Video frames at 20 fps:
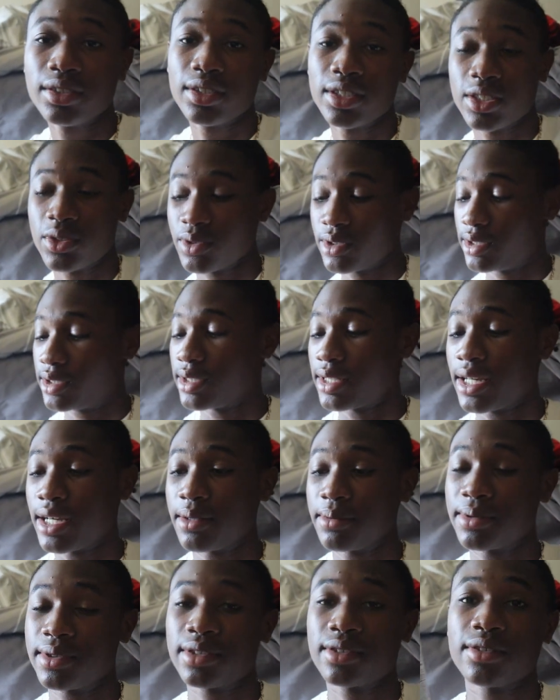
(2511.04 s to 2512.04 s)
This one
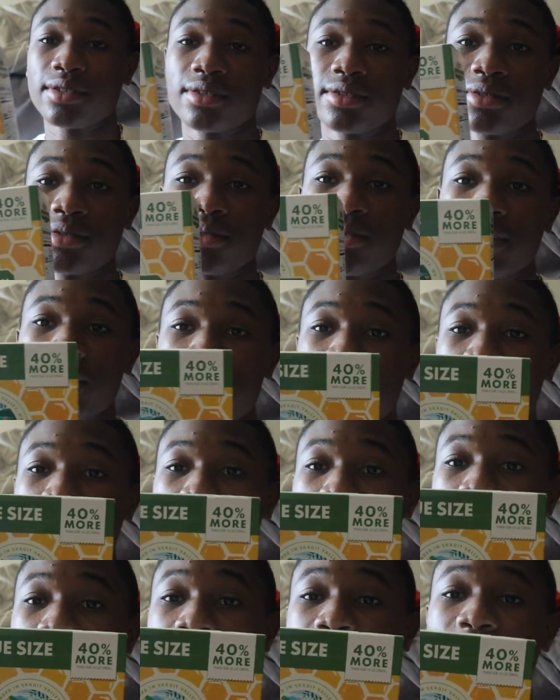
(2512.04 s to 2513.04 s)
snaps way too
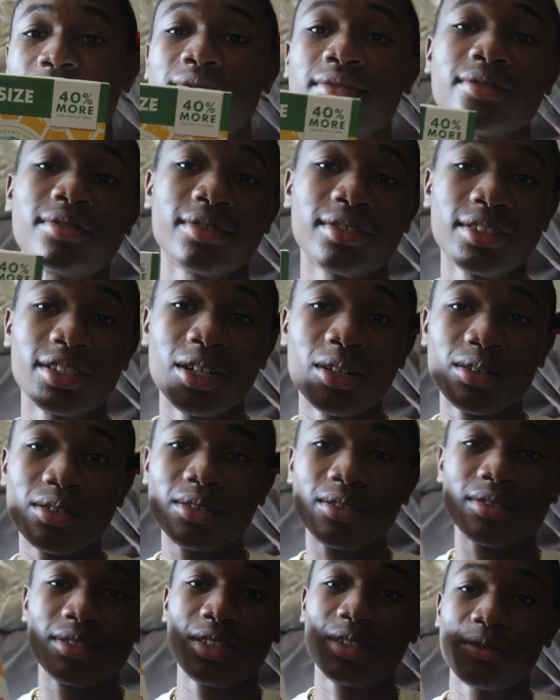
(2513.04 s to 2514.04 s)
hard.
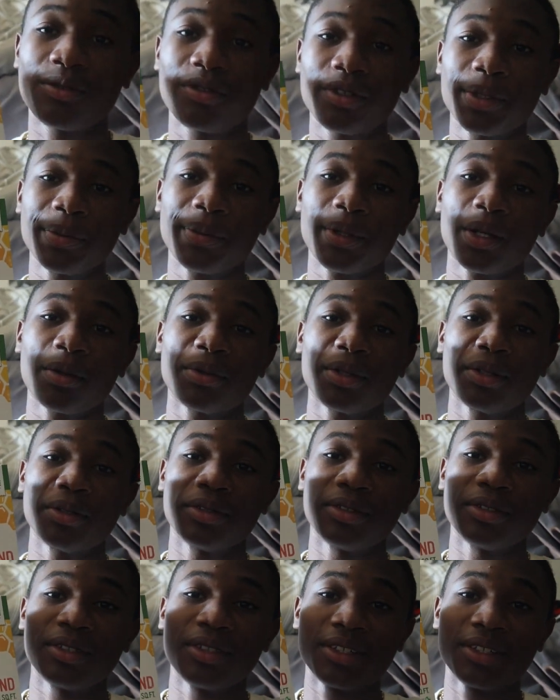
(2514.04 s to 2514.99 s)
No free promo.